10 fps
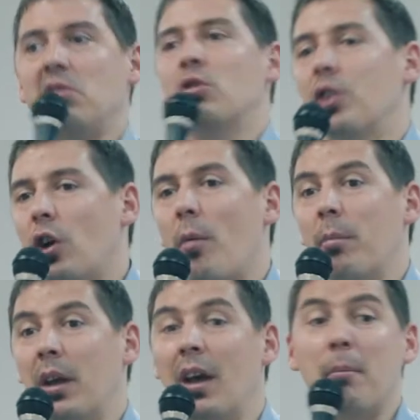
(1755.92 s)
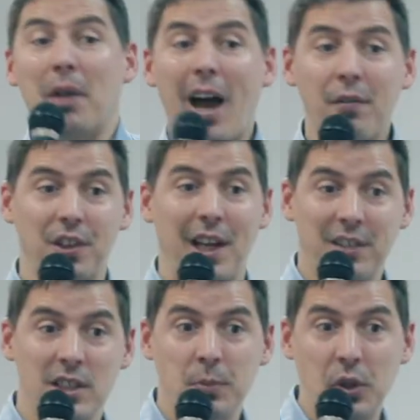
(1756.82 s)
to the company. But after that,
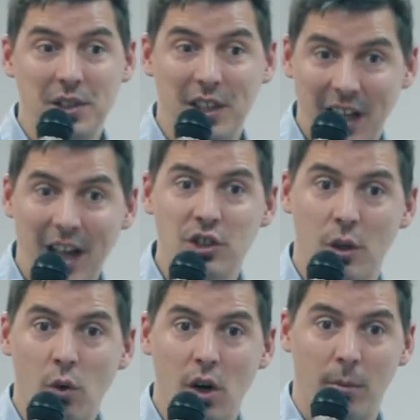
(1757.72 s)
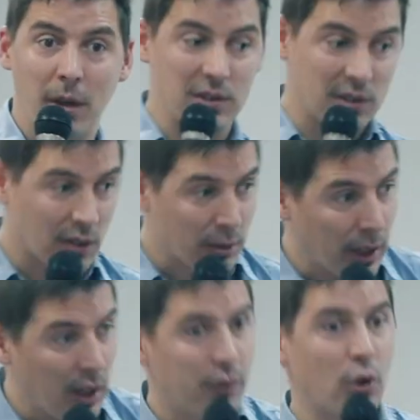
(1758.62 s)
this person can actually work because he's going to be
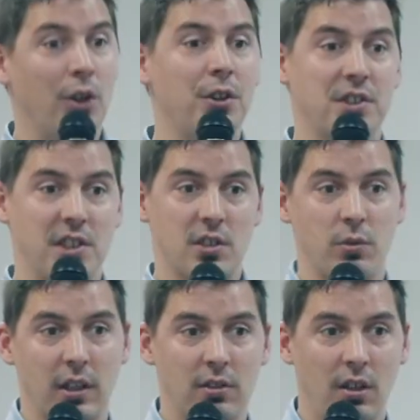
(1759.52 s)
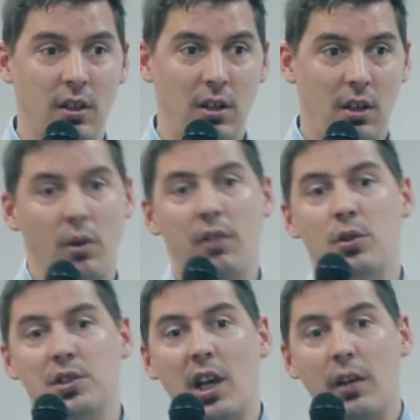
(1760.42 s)
here for another 6 weeks. Now, if
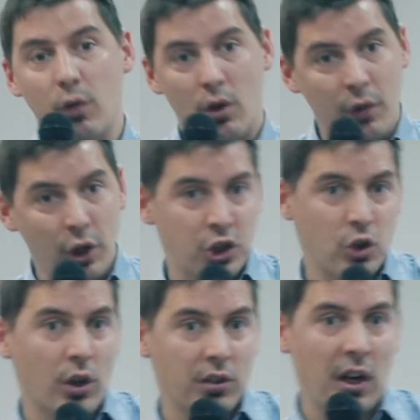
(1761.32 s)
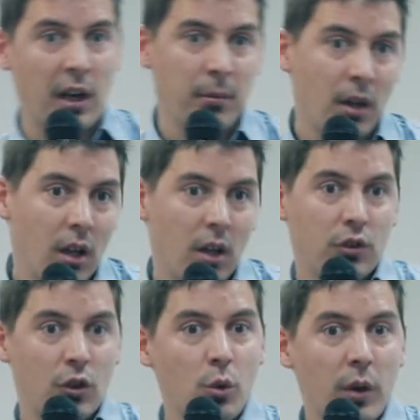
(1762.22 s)
you're staying for a very short time,
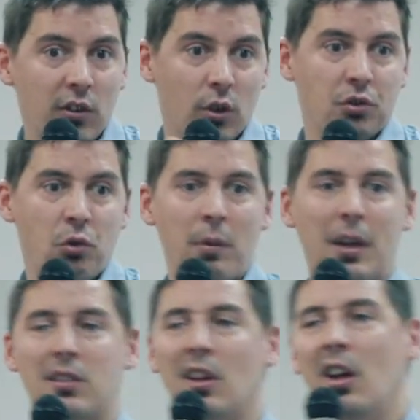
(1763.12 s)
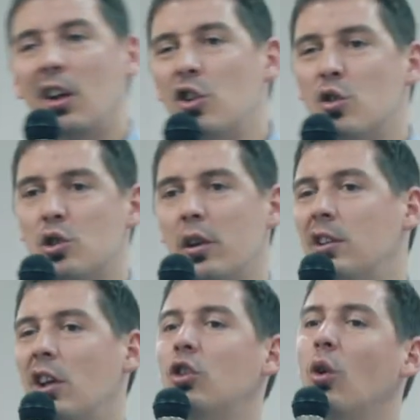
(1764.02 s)
2 weeks or 3 weeks, usually
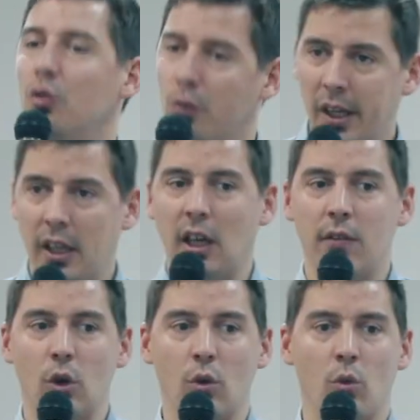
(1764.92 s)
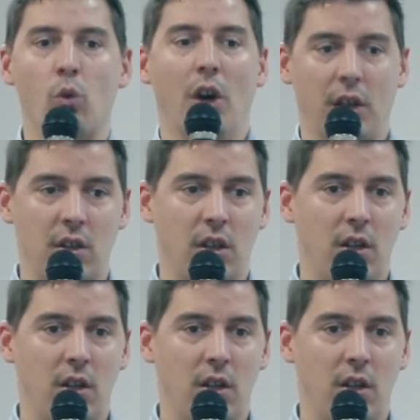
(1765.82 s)
they don't really give you work